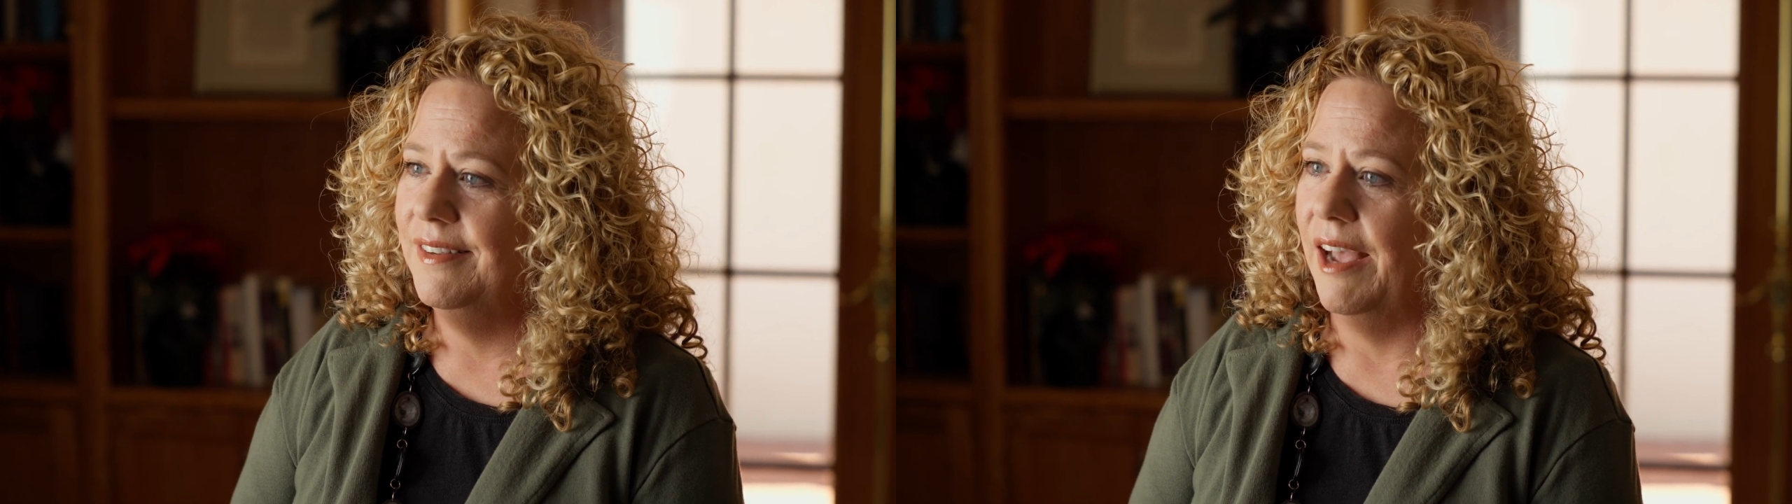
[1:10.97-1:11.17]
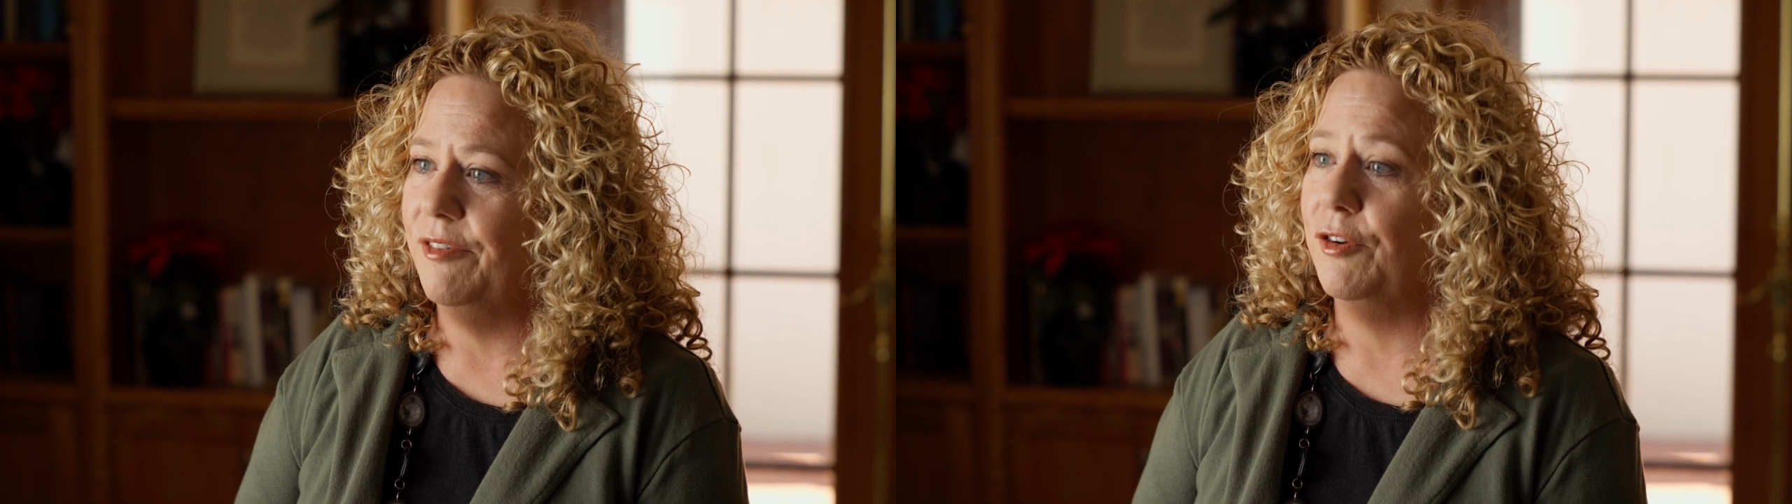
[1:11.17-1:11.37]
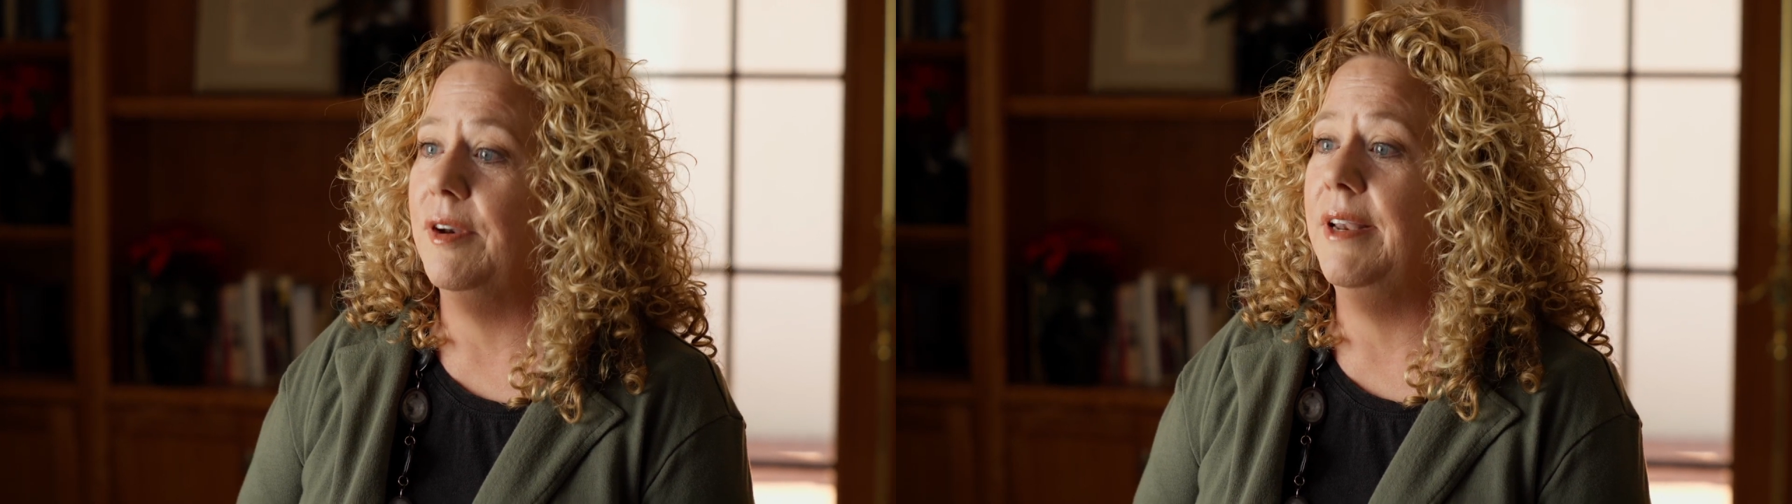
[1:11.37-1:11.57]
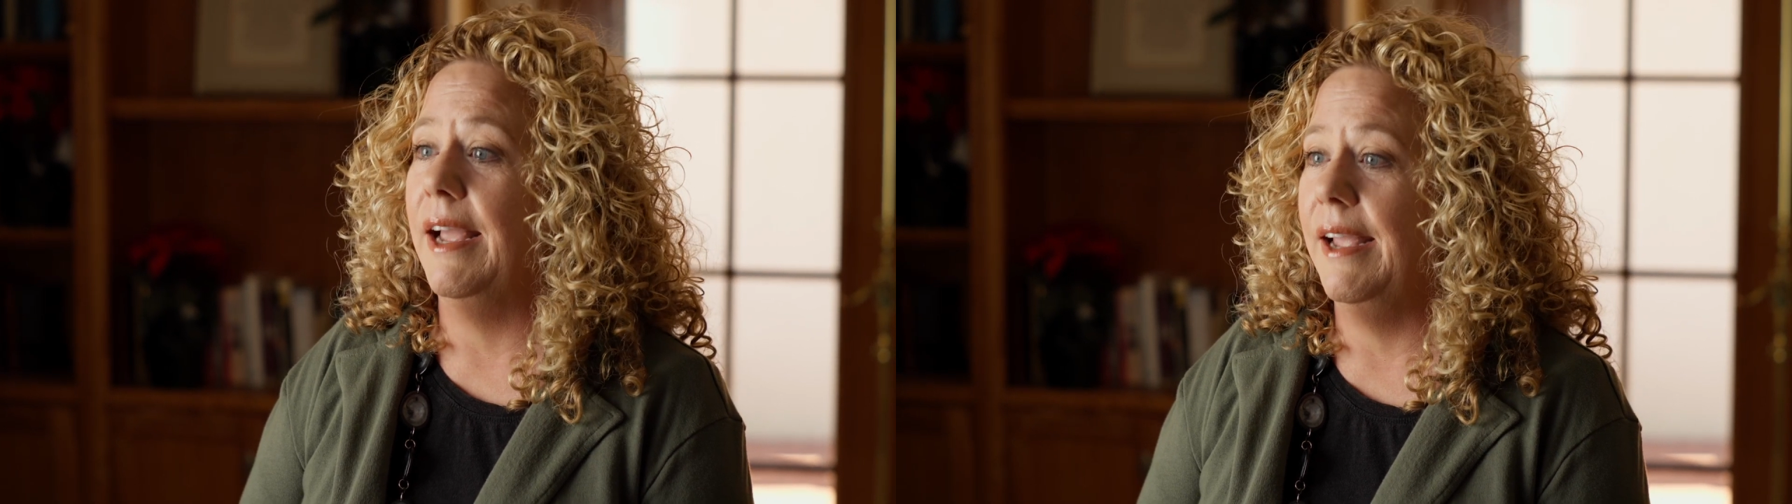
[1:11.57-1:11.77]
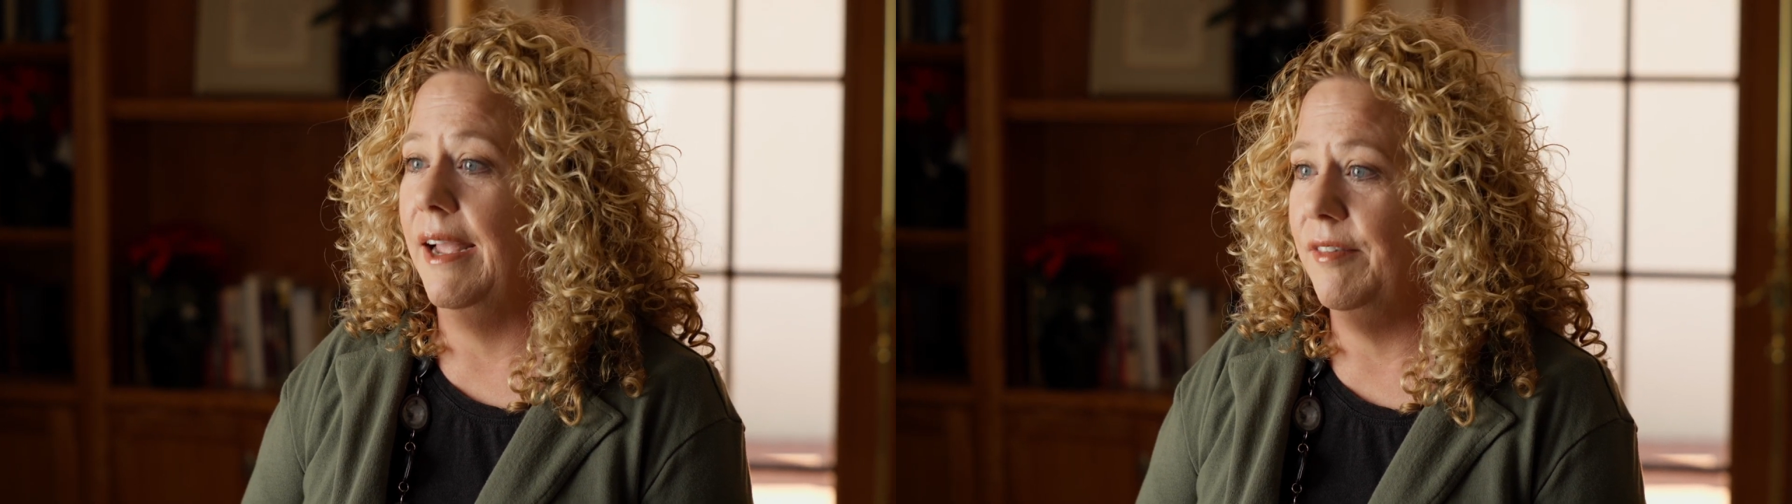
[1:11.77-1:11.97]
after
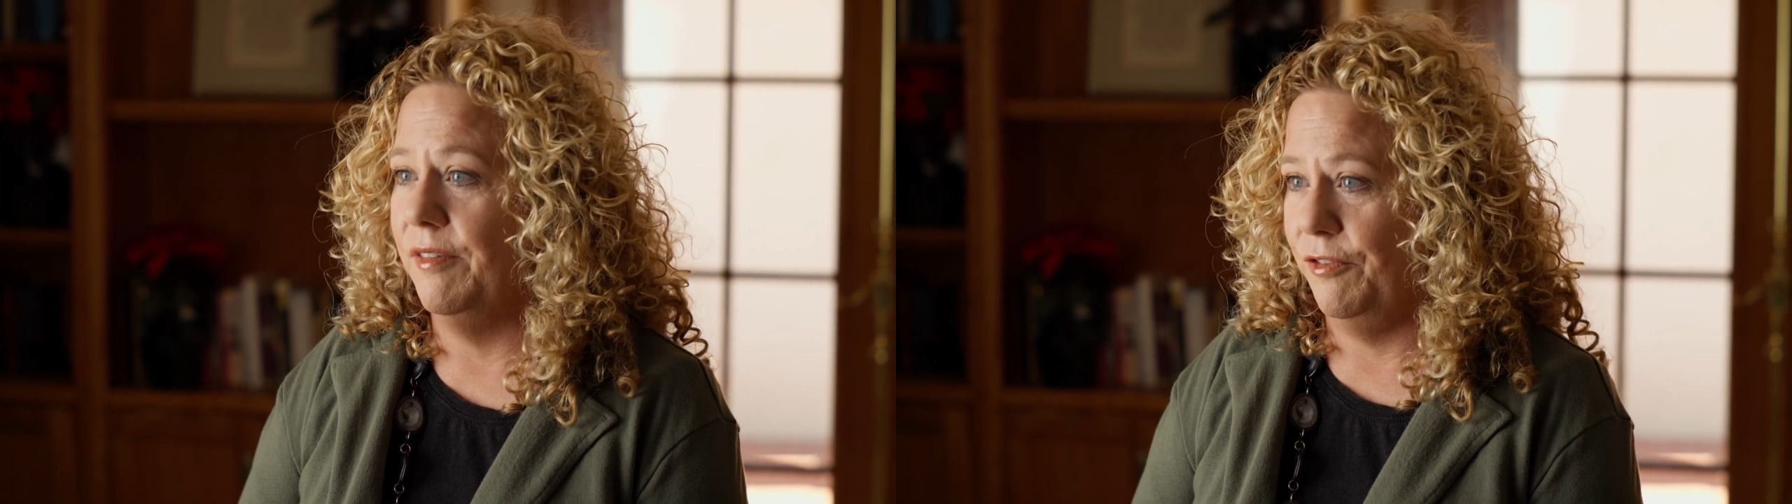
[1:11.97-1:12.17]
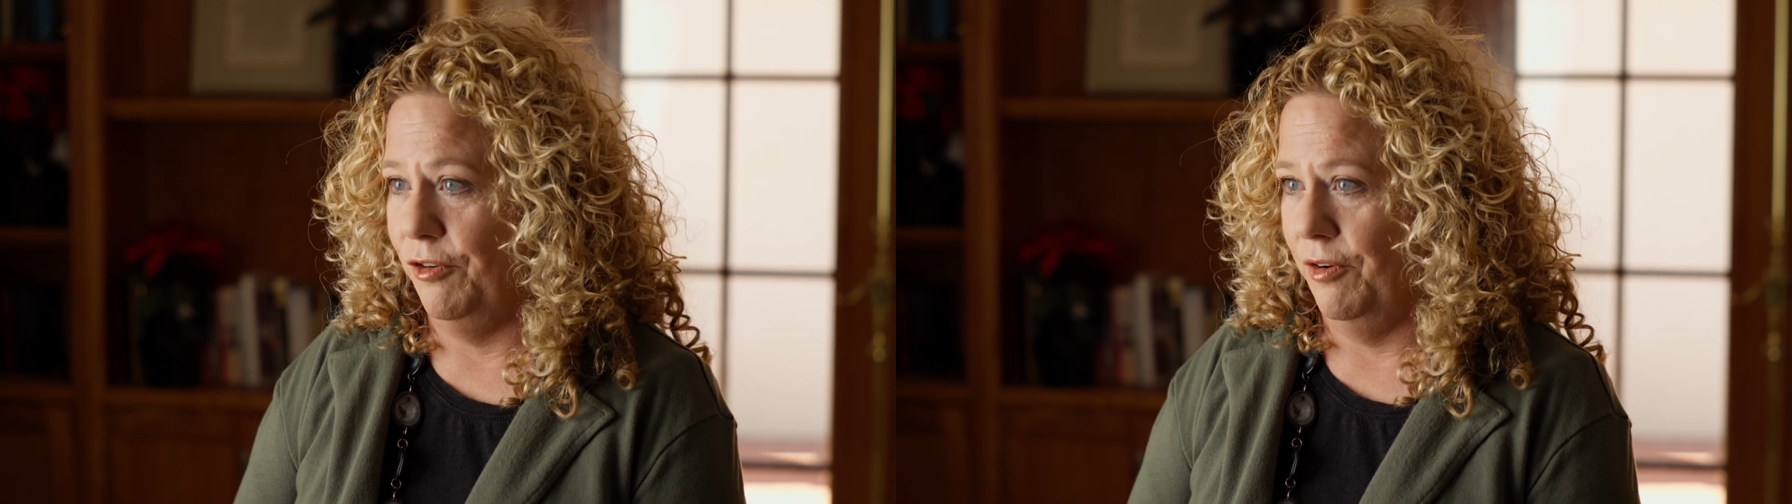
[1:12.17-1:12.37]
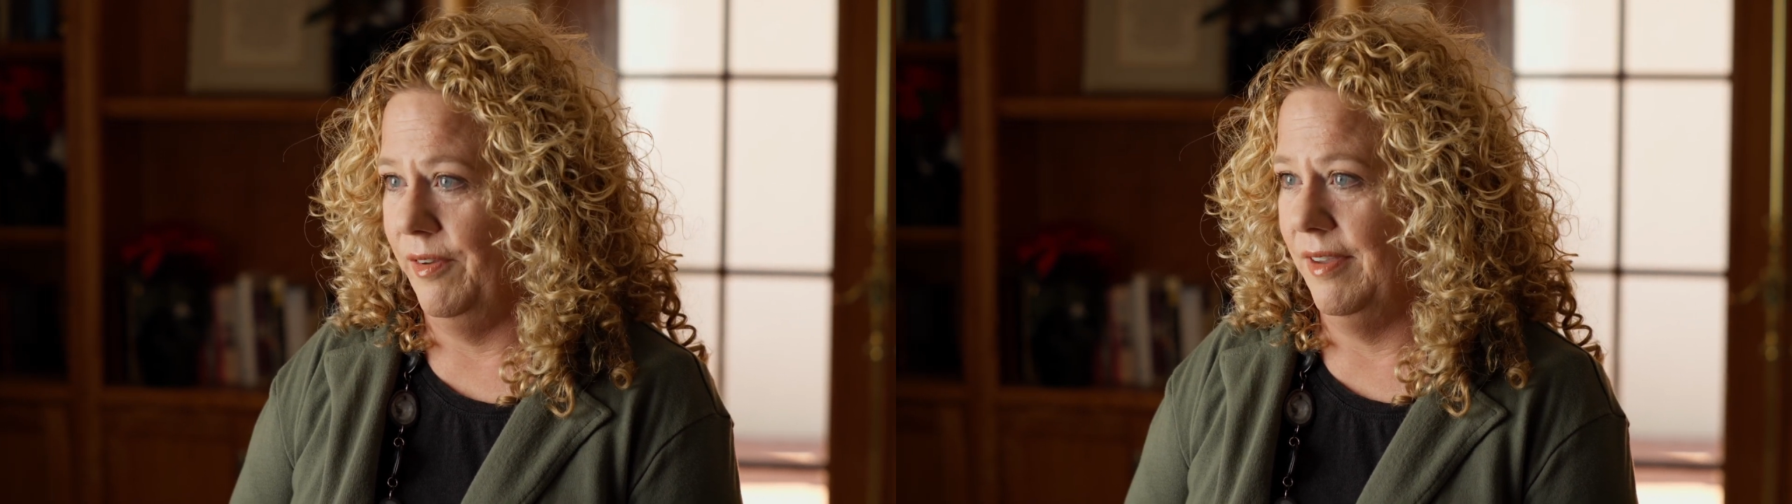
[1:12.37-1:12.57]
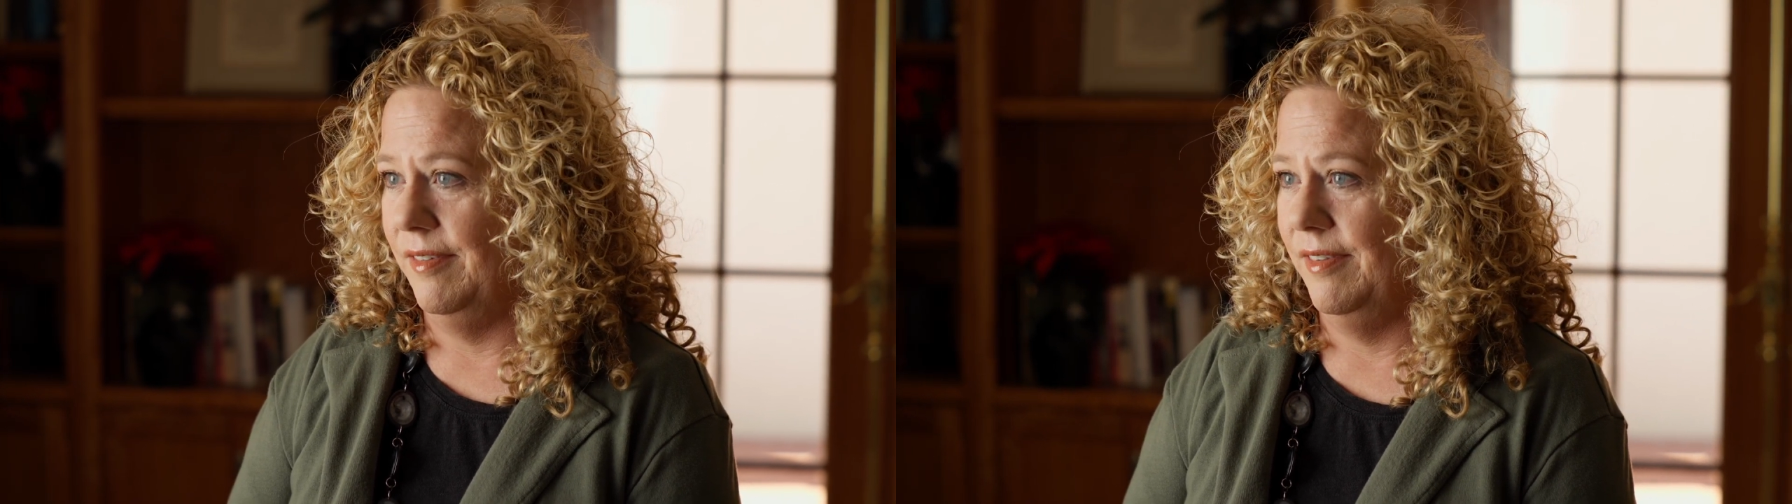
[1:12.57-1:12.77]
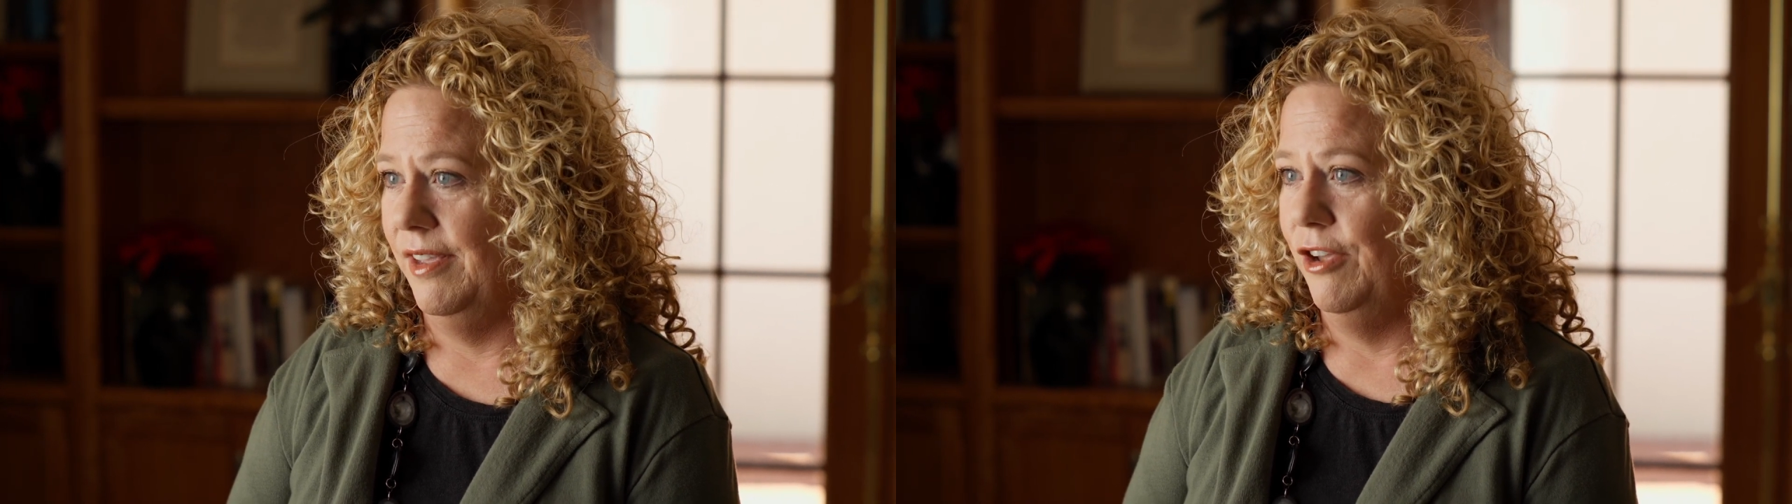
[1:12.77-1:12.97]
decades of service